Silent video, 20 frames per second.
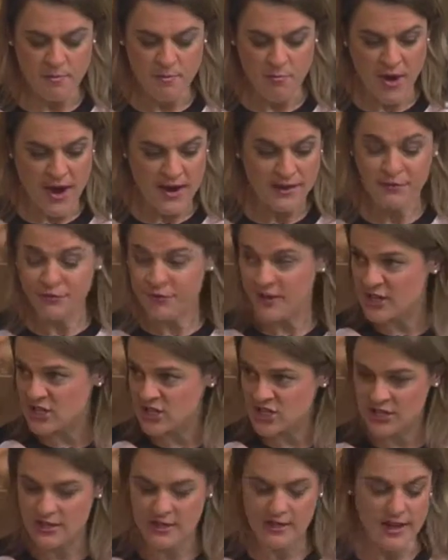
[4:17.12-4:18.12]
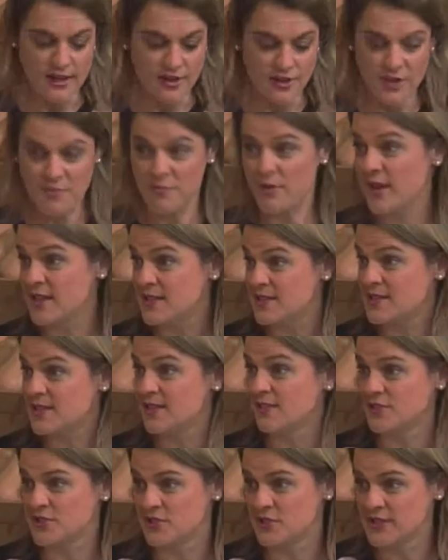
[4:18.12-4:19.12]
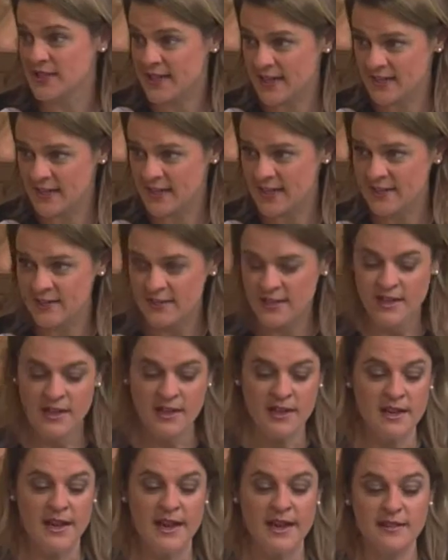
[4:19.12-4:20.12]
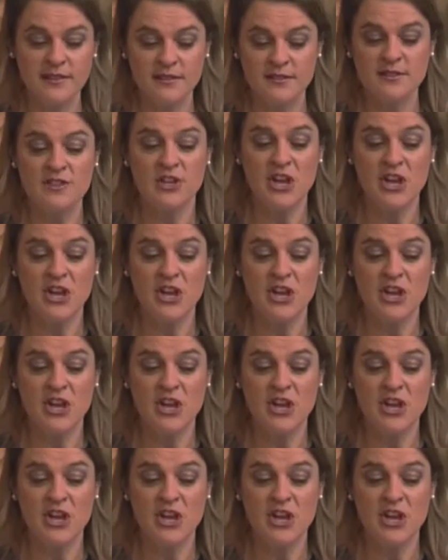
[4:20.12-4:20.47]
brain function and healthy brain cells to take that. And